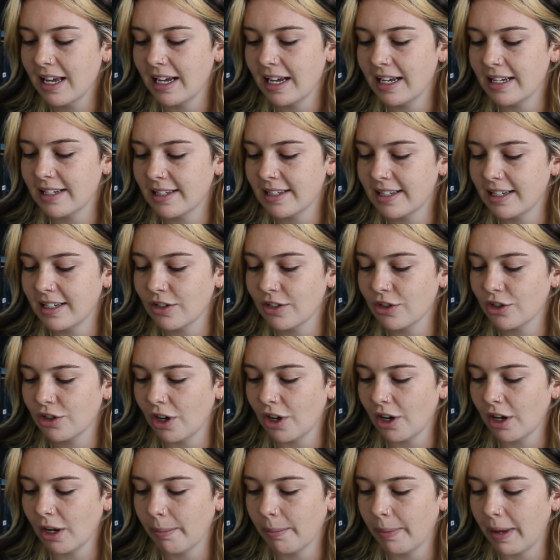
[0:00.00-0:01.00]
Is this
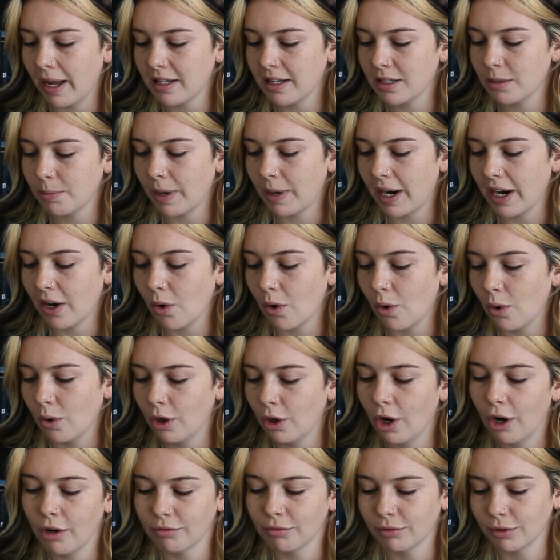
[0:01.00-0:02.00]
jock about to break all
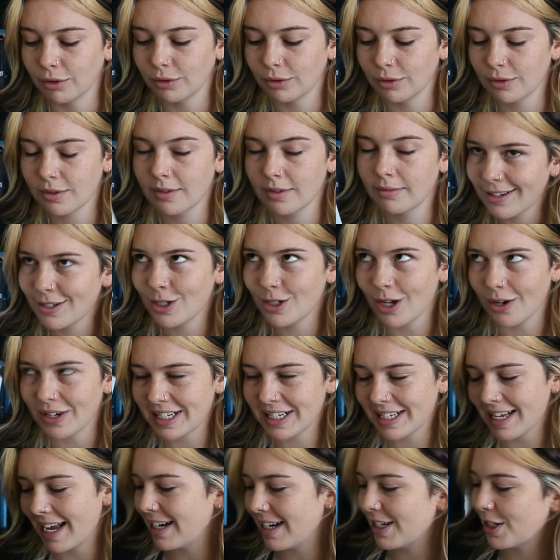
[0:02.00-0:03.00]
her rules? So
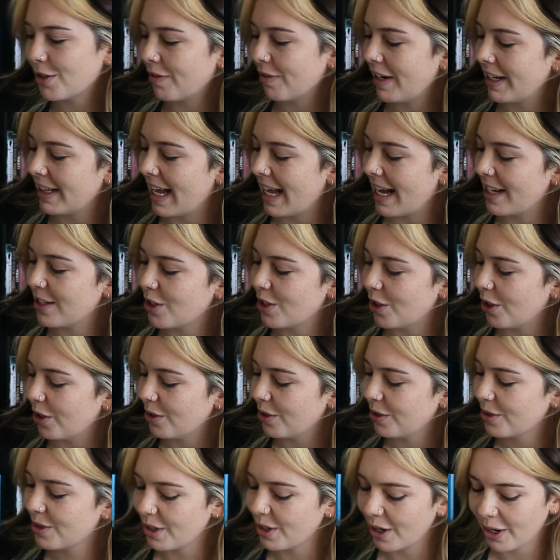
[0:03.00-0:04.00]
excited to read that
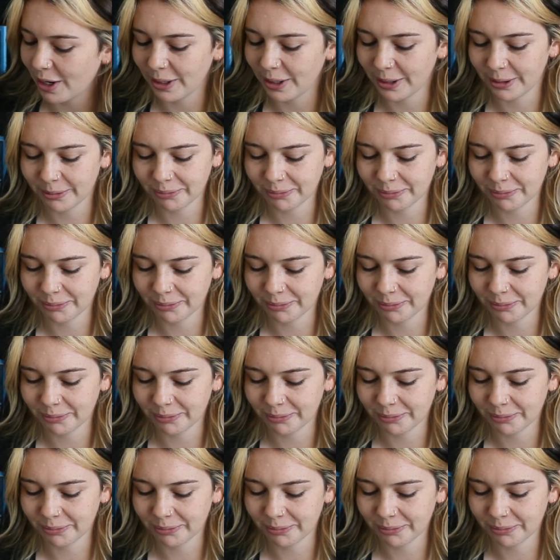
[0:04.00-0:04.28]
too. So